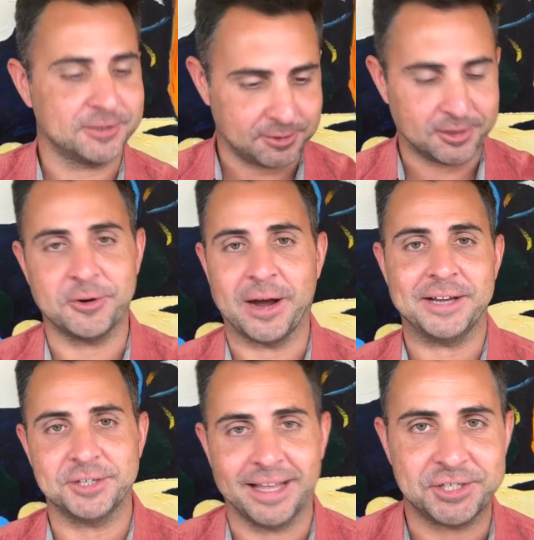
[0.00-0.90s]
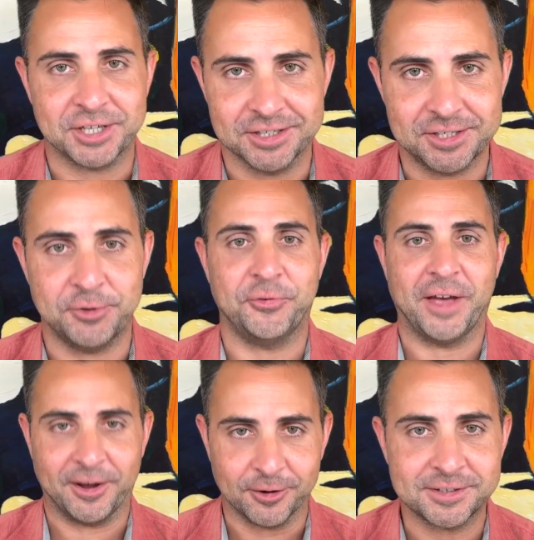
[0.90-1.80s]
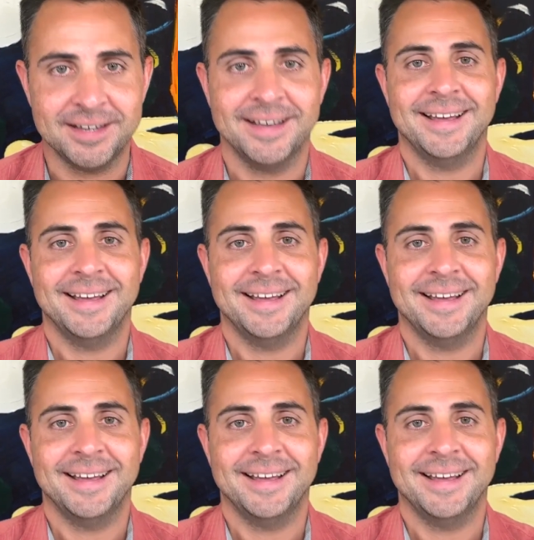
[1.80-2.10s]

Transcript: So congratulations, you failed